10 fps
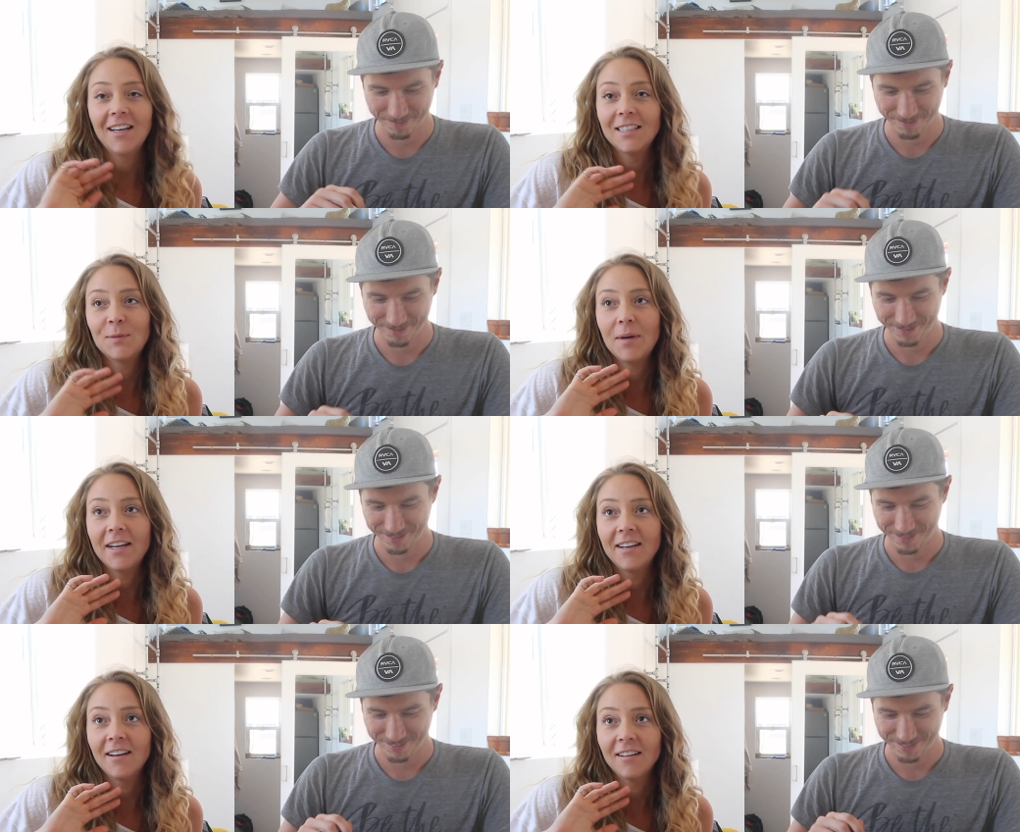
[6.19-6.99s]
Speaker 1: It's
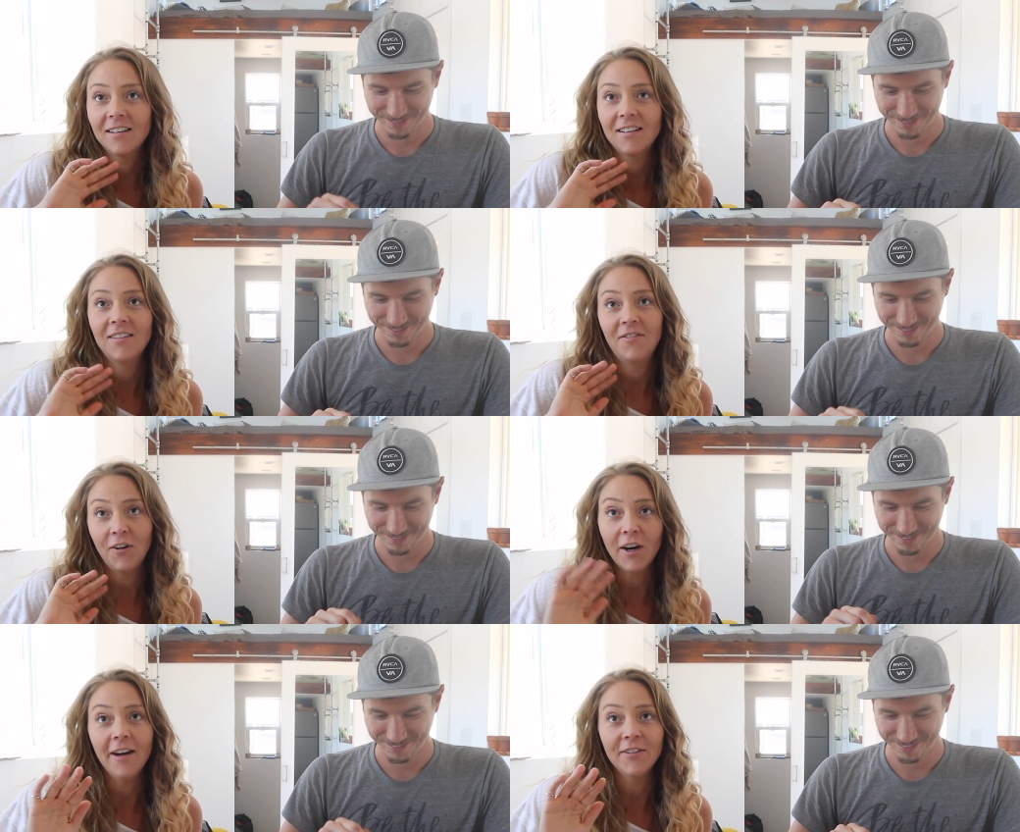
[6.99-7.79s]
been
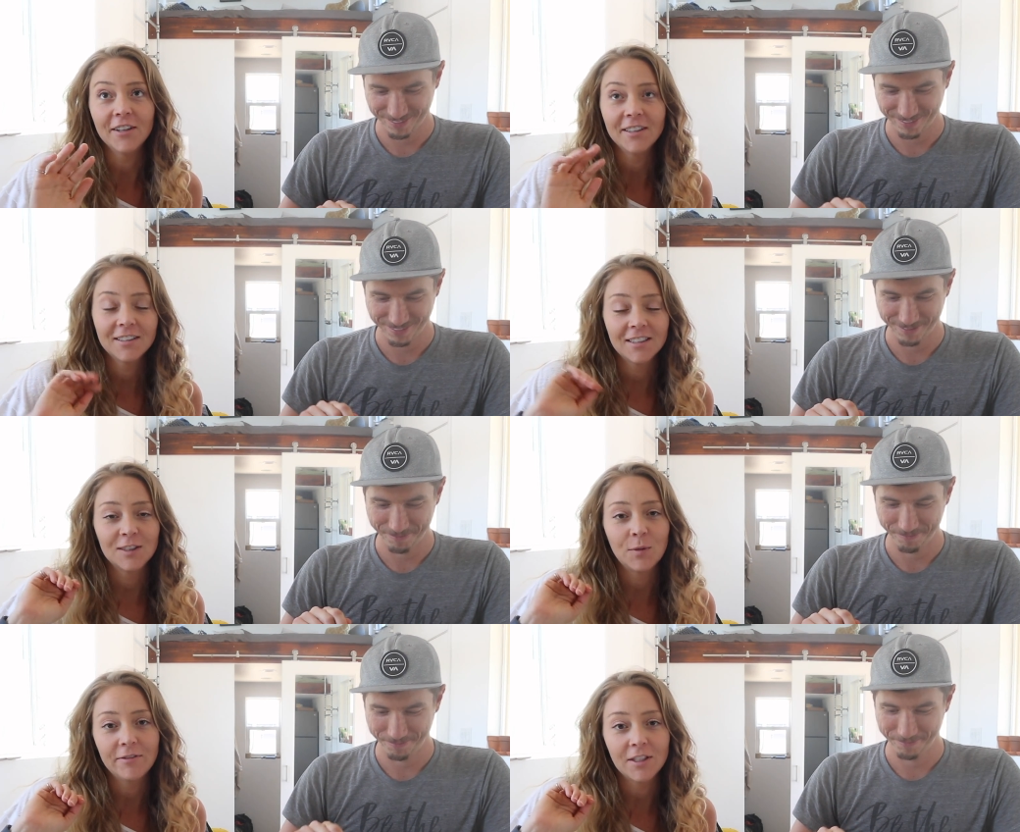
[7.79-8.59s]
forever
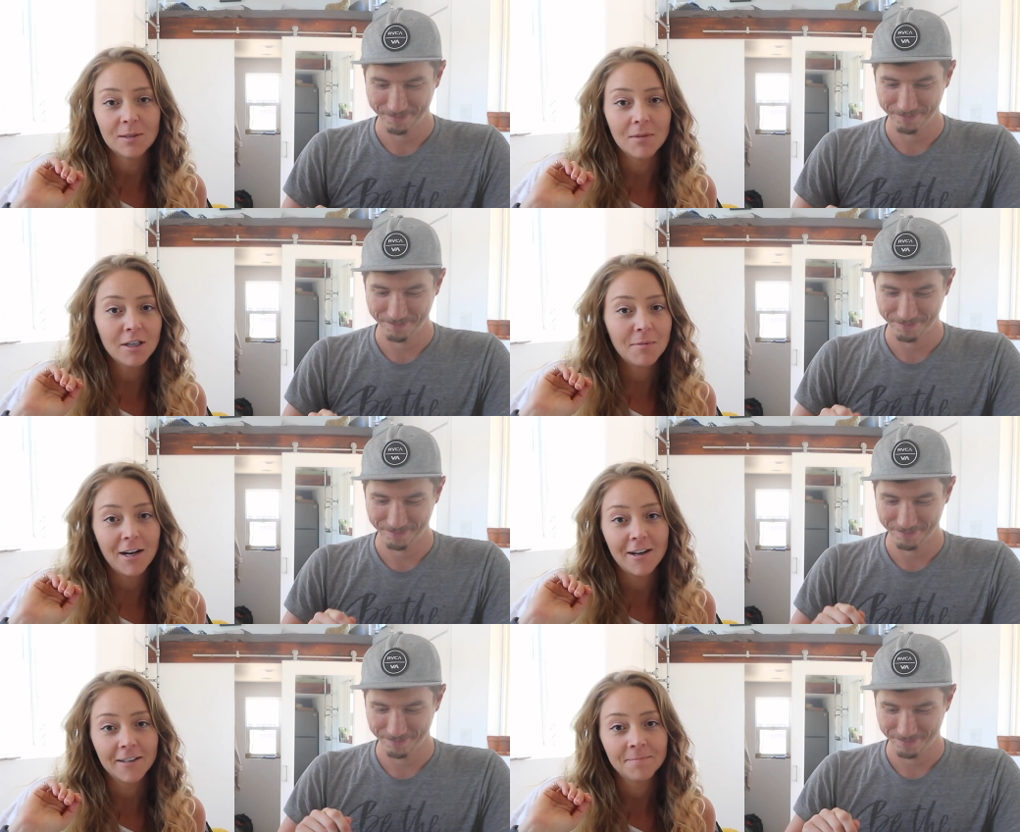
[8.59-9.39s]
since we have done a
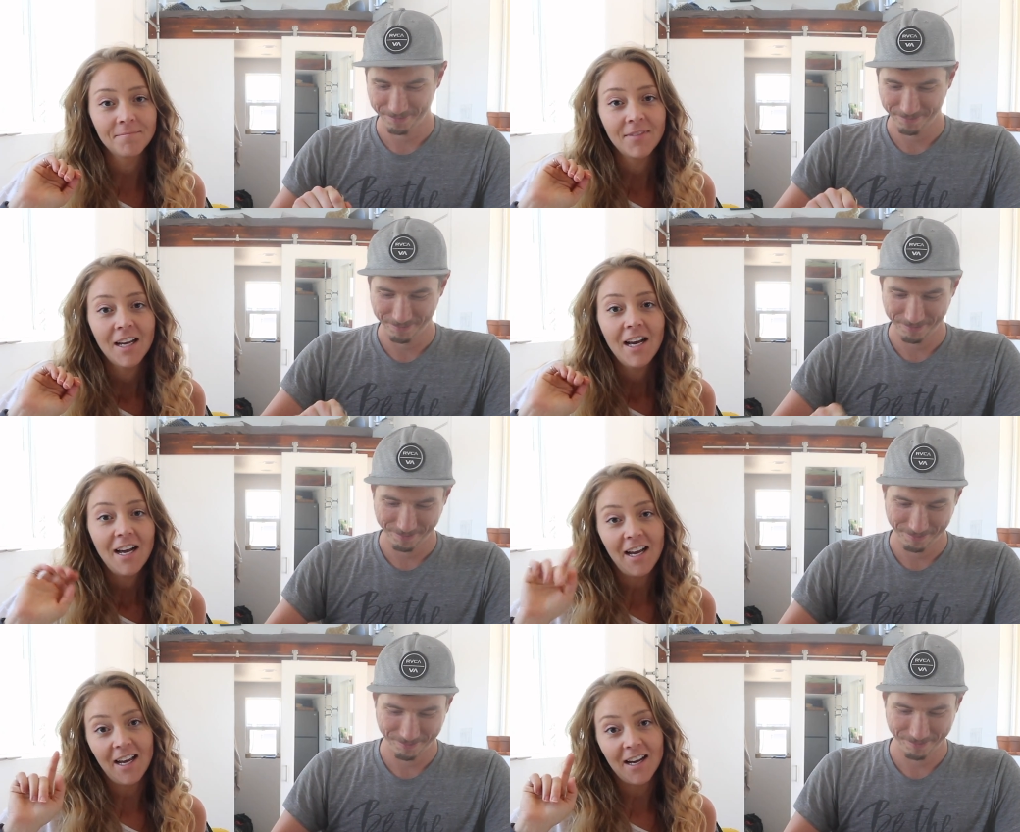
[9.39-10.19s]
mukbang
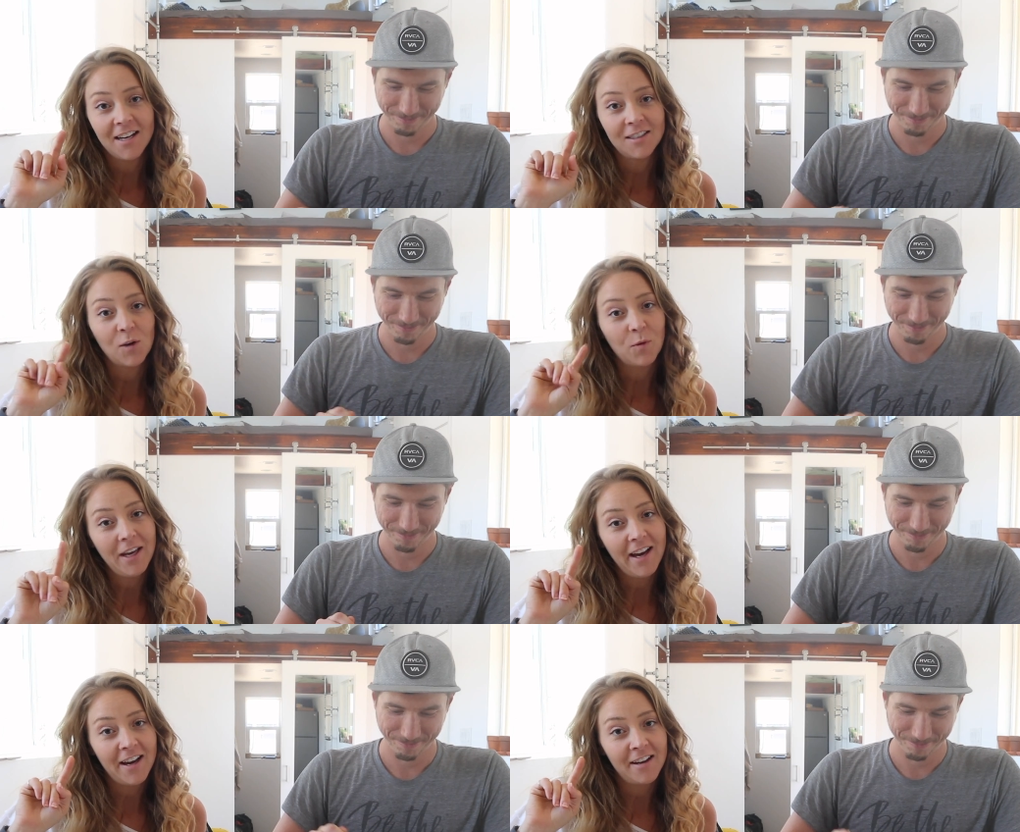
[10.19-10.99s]
and we
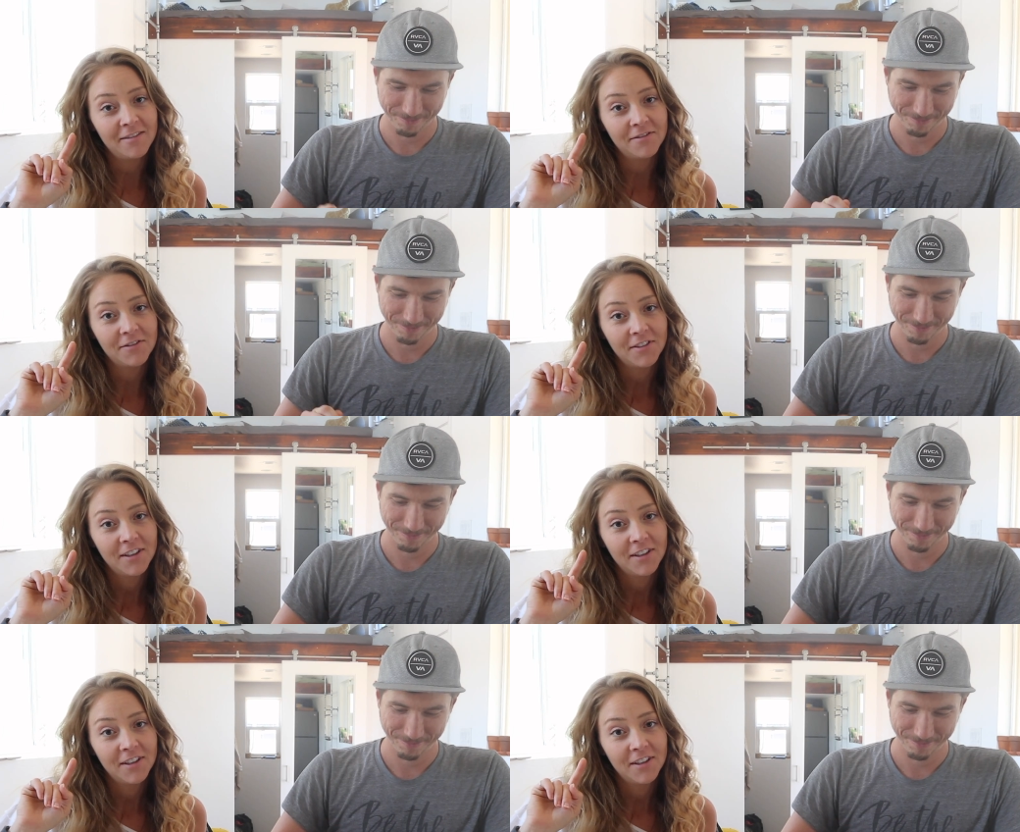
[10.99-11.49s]
have